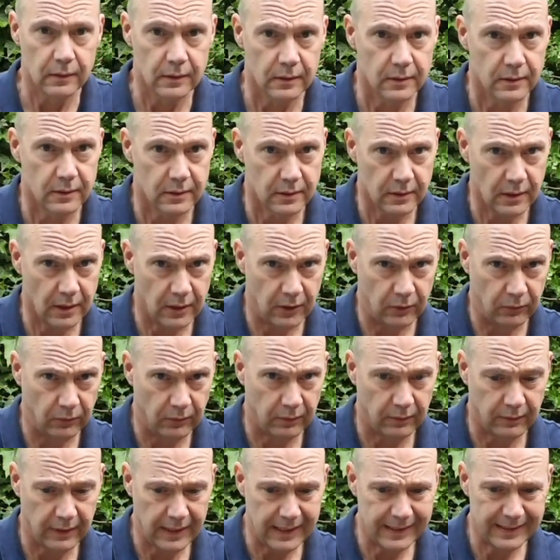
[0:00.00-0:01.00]
So
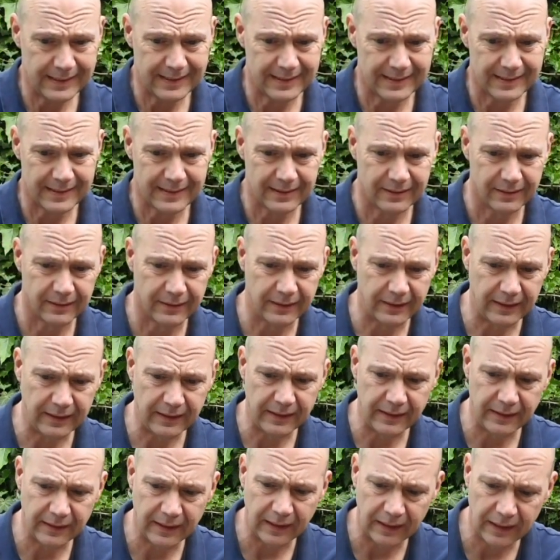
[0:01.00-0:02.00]
that's
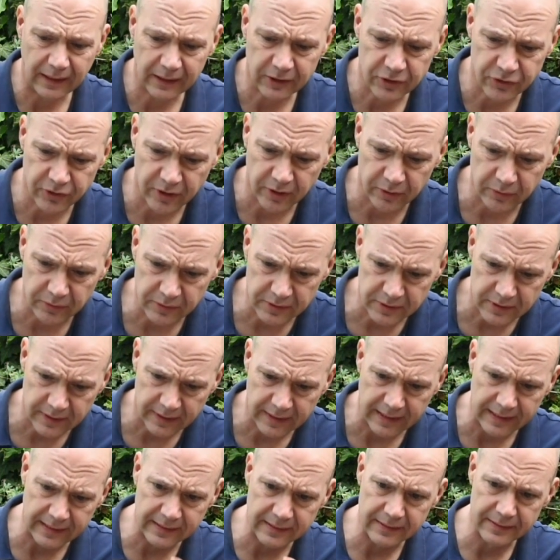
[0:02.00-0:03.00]
the
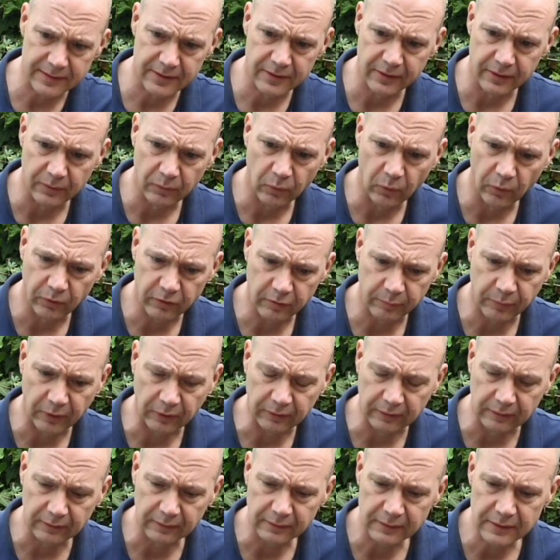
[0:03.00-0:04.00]
electrodes into the water
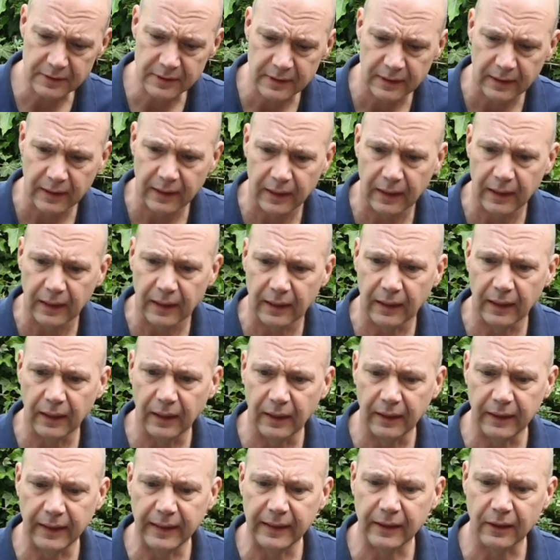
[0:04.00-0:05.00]
bottles
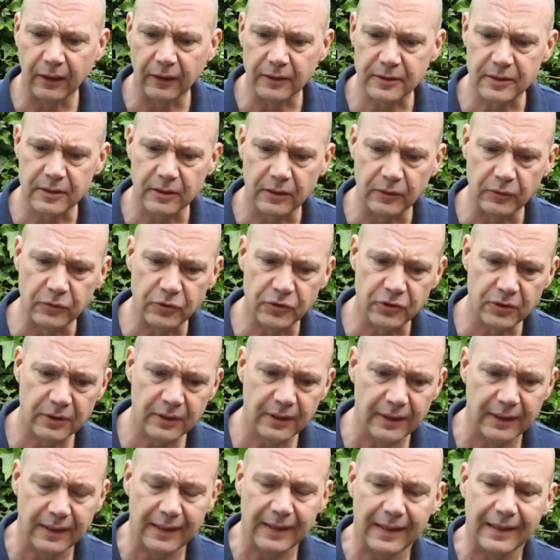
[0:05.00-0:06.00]
in our
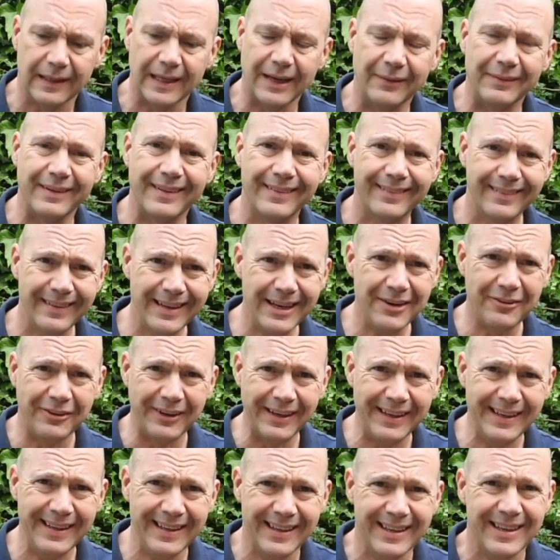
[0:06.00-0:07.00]
solution. Now in
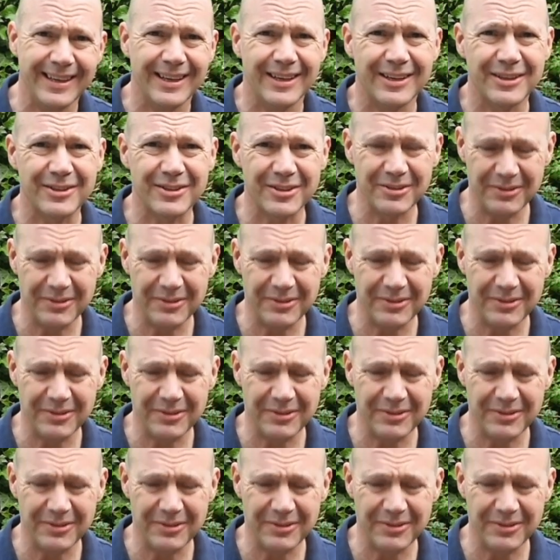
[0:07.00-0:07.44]
theory, as